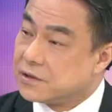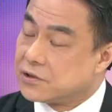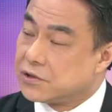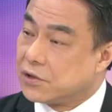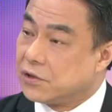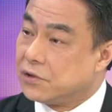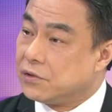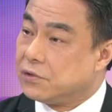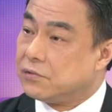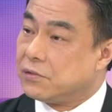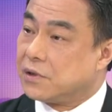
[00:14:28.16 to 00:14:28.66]

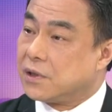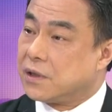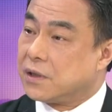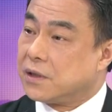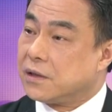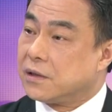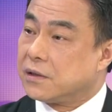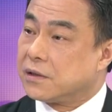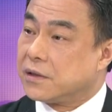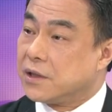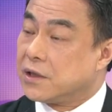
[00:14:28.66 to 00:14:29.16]
So
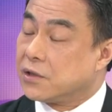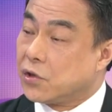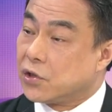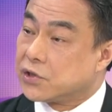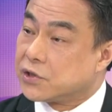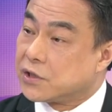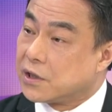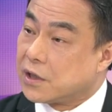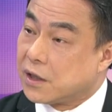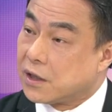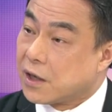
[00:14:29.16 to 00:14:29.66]
uh, they're
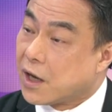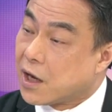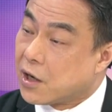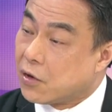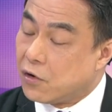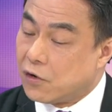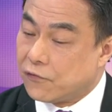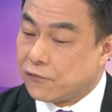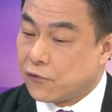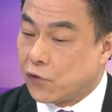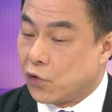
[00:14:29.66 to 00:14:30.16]
not
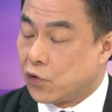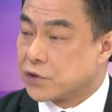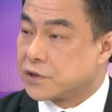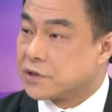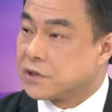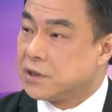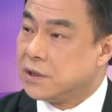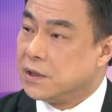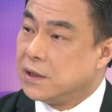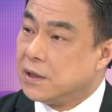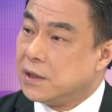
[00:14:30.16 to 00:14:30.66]
allowed. Of
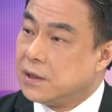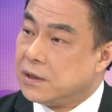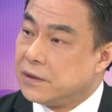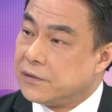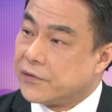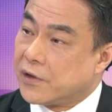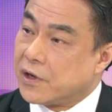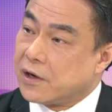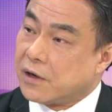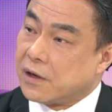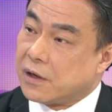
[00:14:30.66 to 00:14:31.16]
course,
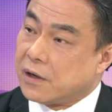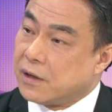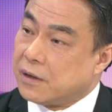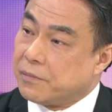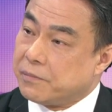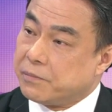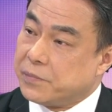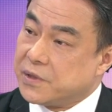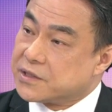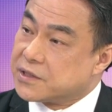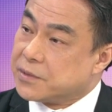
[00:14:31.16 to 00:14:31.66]
there are
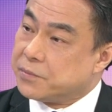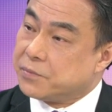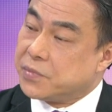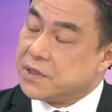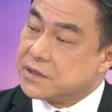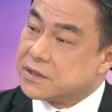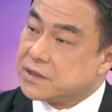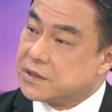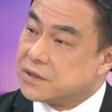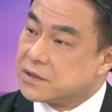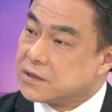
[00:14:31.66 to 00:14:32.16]
bits and
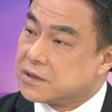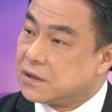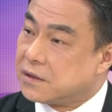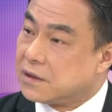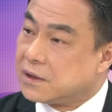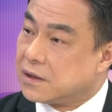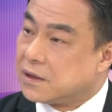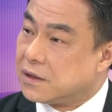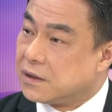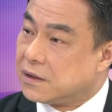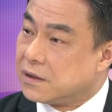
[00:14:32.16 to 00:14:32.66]
pieces,
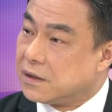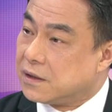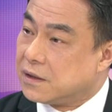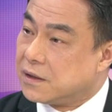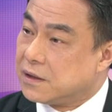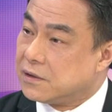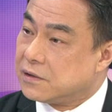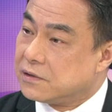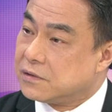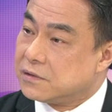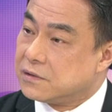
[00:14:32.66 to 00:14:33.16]
uh,
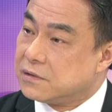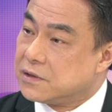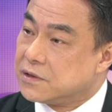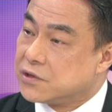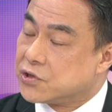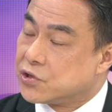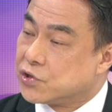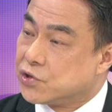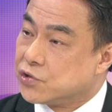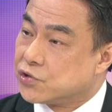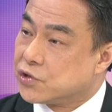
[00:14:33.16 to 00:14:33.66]
little
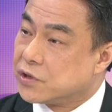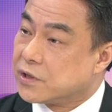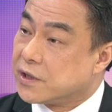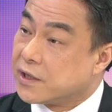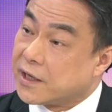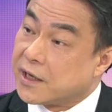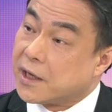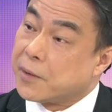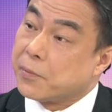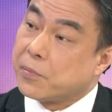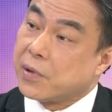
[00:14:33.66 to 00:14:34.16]
institutions.
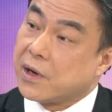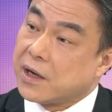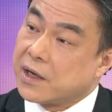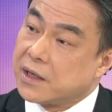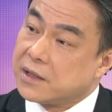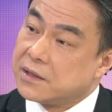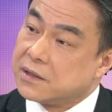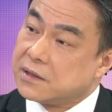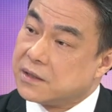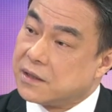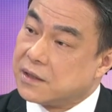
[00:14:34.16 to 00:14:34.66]
they can
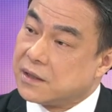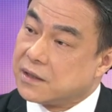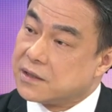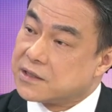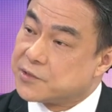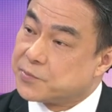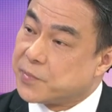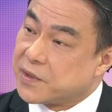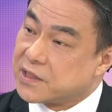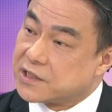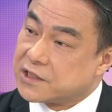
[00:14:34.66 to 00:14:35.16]
apply uh,
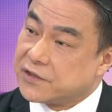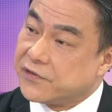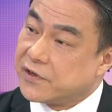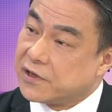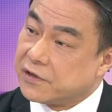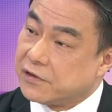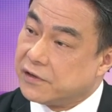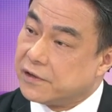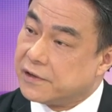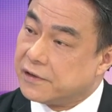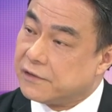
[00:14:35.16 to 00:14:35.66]

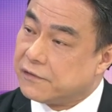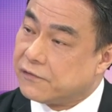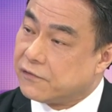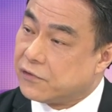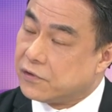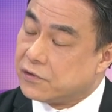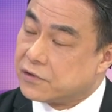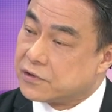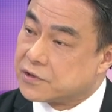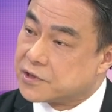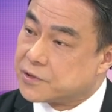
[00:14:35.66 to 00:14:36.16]
specifically
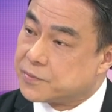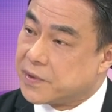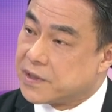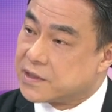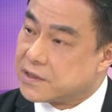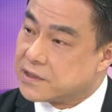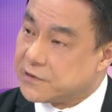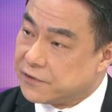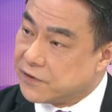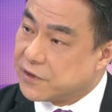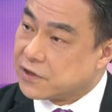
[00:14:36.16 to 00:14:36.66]
for
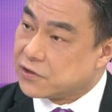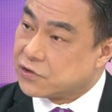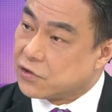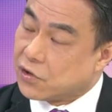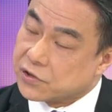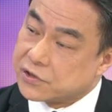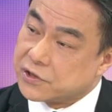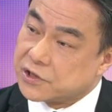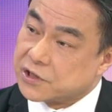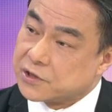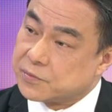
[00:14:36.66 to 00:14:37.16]
specific
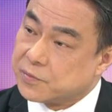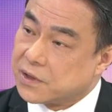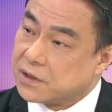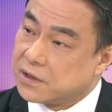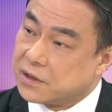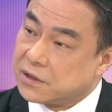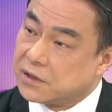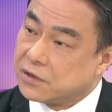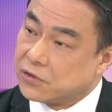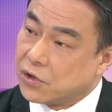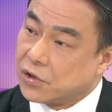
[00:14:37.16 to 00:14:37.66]
doctors, but
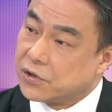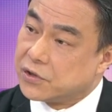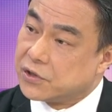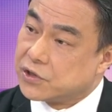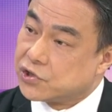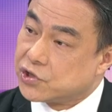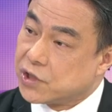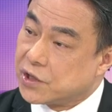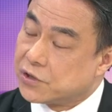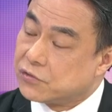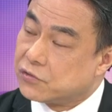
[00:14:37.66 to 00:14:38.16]
in, not in
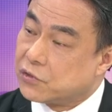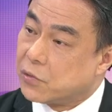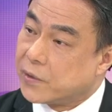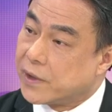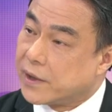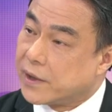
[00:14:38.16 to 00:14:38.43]
a general